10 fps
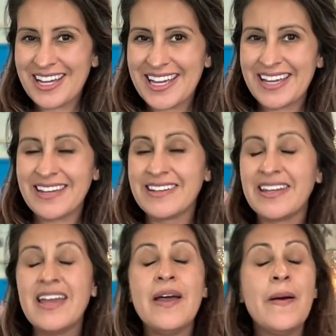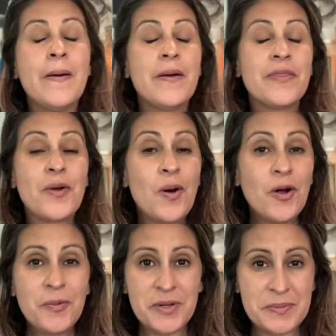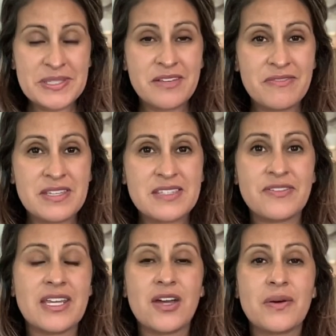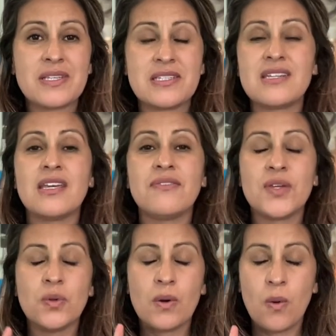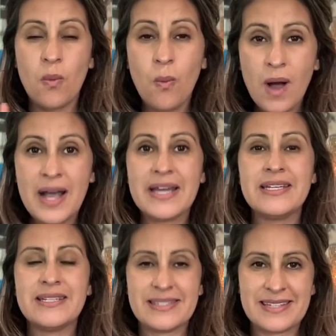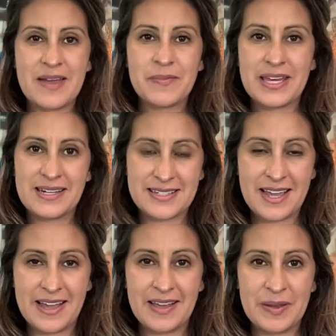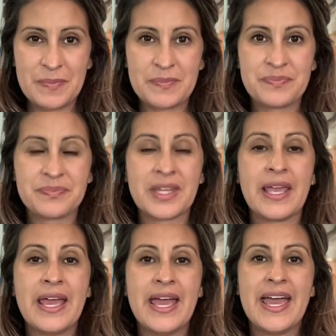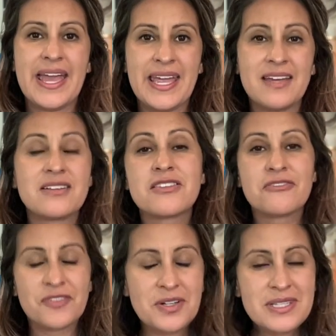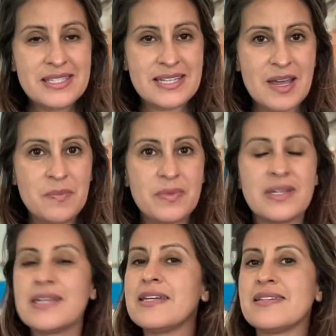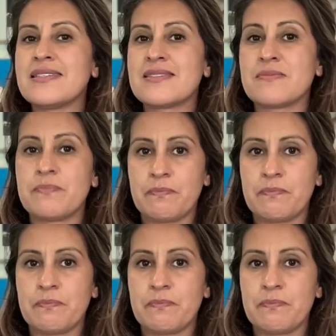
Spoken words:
ahead, the whole purpose of this video is to give you one step at a time. And the first step is